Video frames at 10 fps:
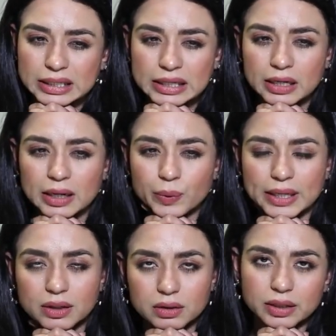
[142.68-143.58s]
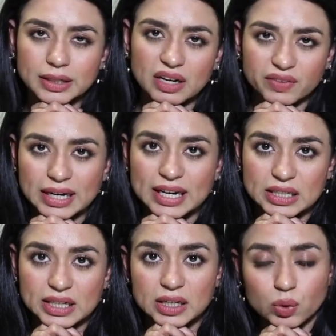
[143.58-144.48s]
Then around 10:30-11 I
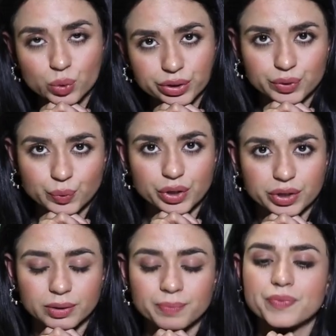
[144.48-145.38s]
take coconut water